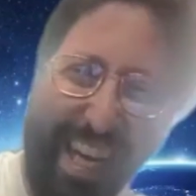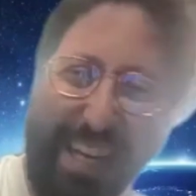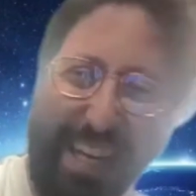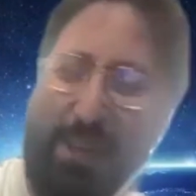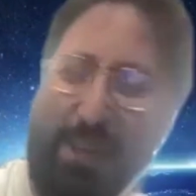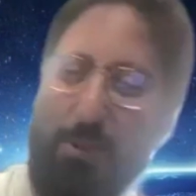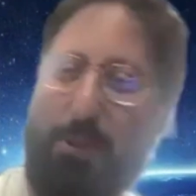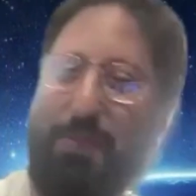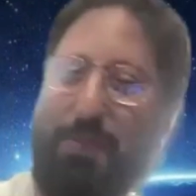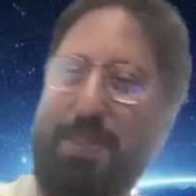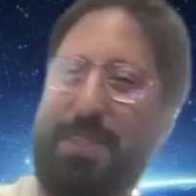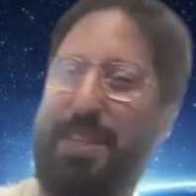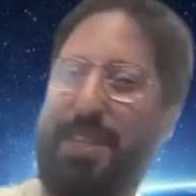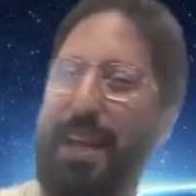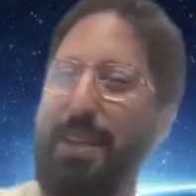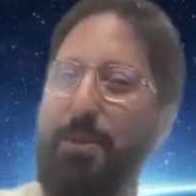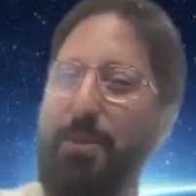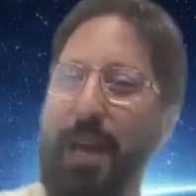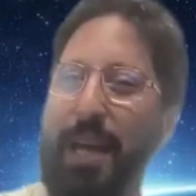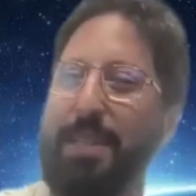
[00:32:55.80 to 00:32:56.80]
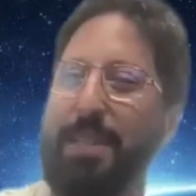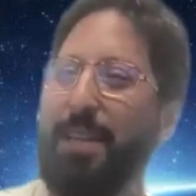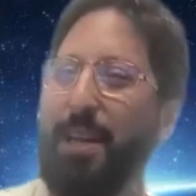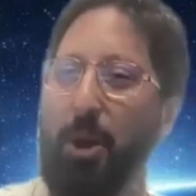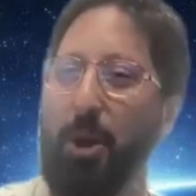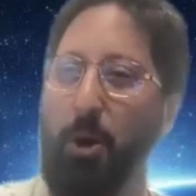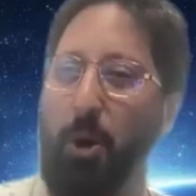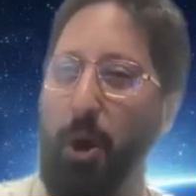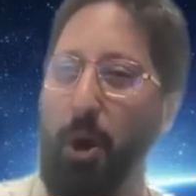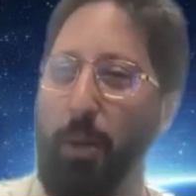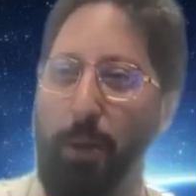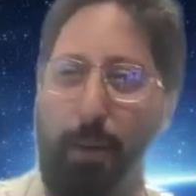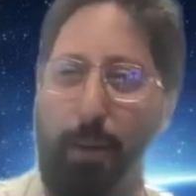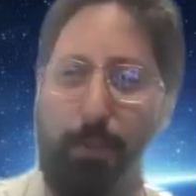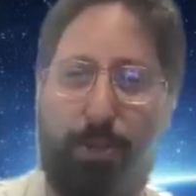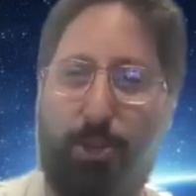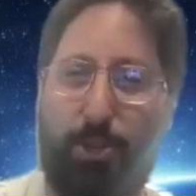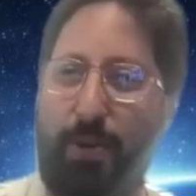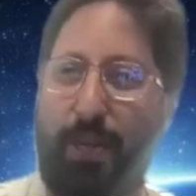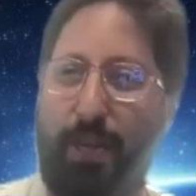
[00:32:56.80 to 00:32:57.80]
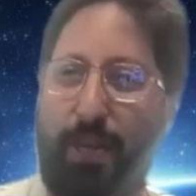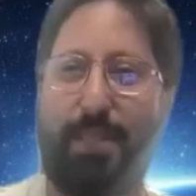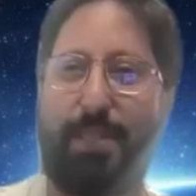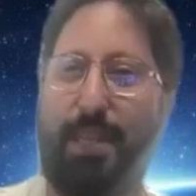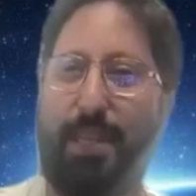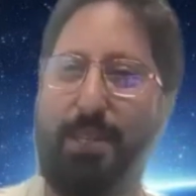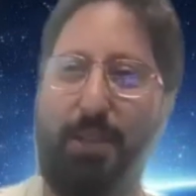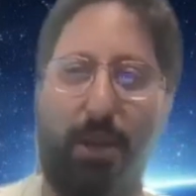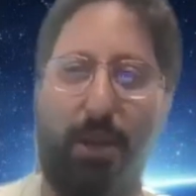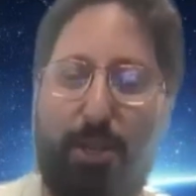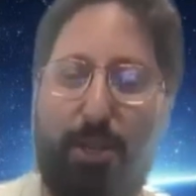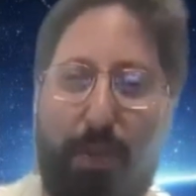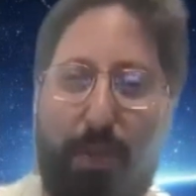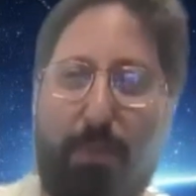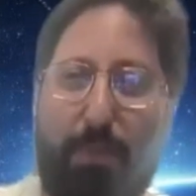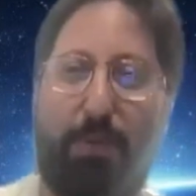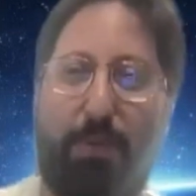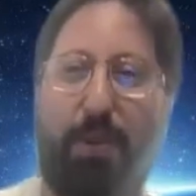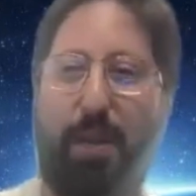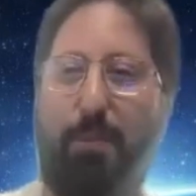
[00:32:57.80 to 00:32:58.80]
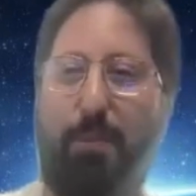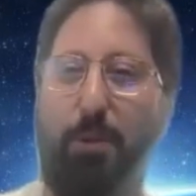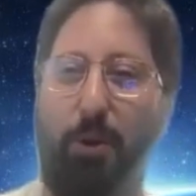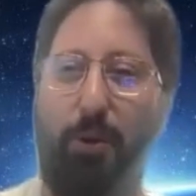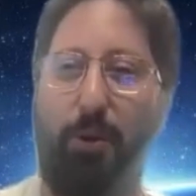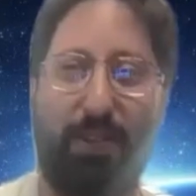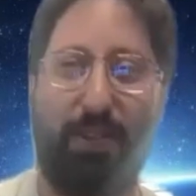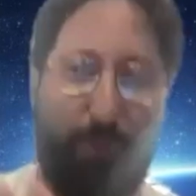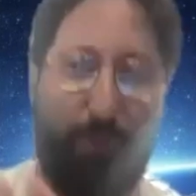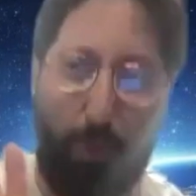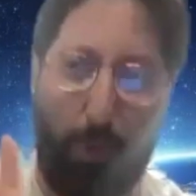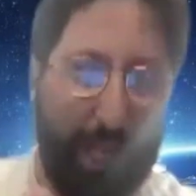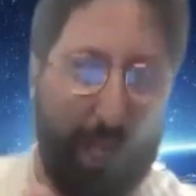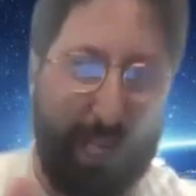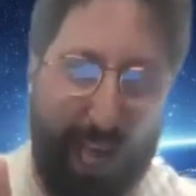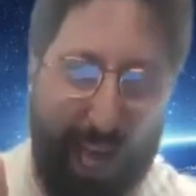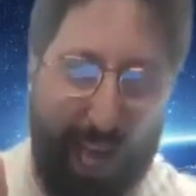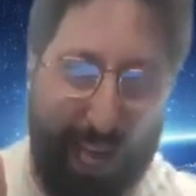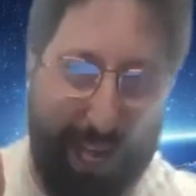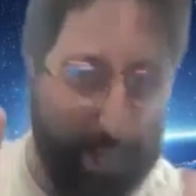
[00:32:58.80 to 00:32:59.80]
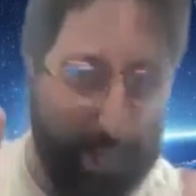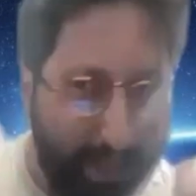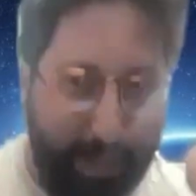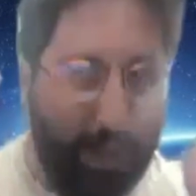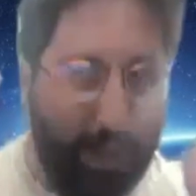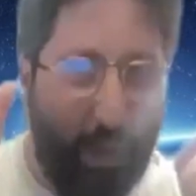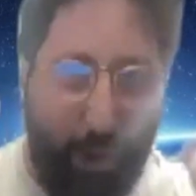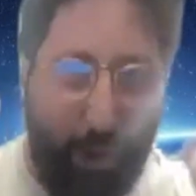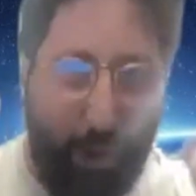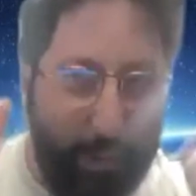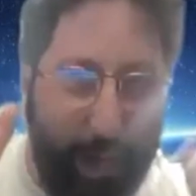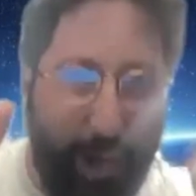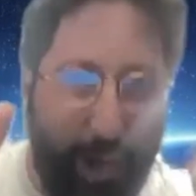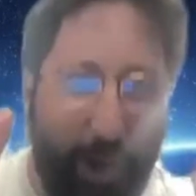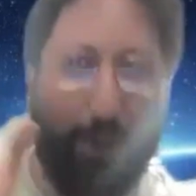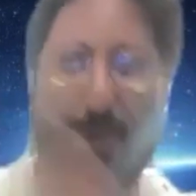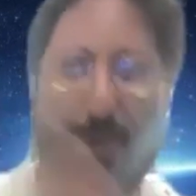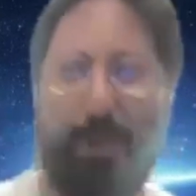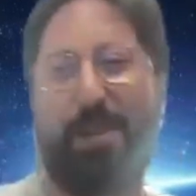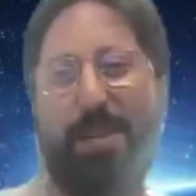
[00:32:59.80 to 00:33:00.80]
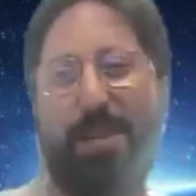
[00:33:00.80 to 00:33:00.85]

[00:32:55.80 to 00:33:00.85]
you even say you can't say no homo. I'm sure you can't say touch people anymore. That's 40k. oh no,